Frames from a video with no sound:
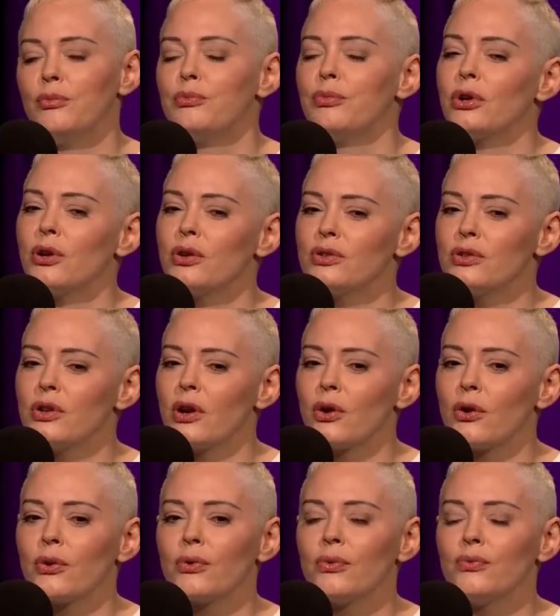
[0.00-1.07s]
but
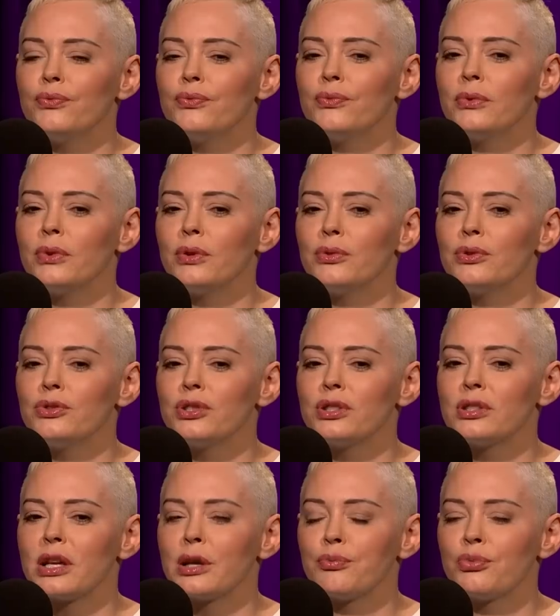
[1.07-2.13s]
also it was
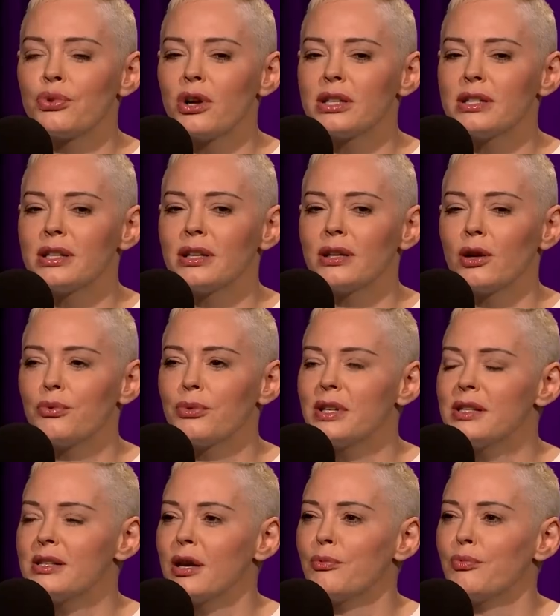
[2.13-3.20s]
just like pressing a
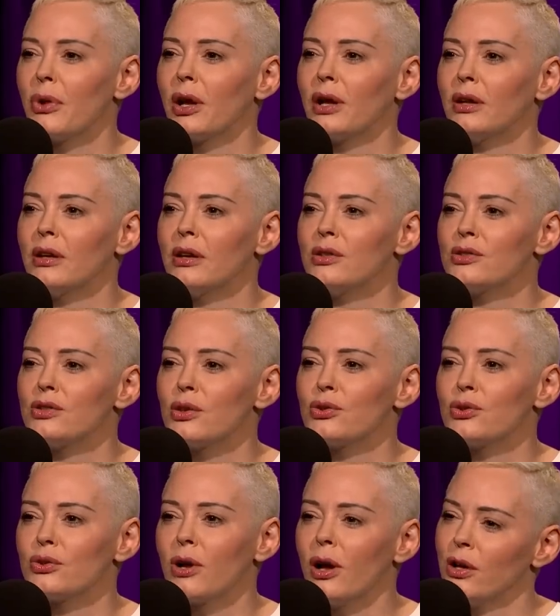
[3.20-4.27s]
reset button on
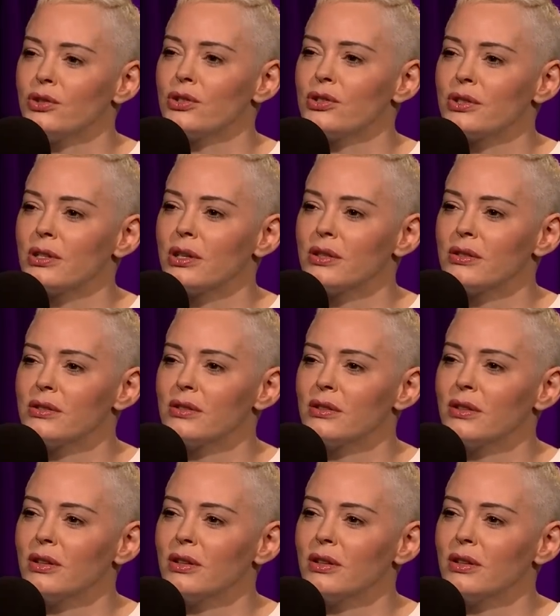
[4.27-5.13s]
social consciousness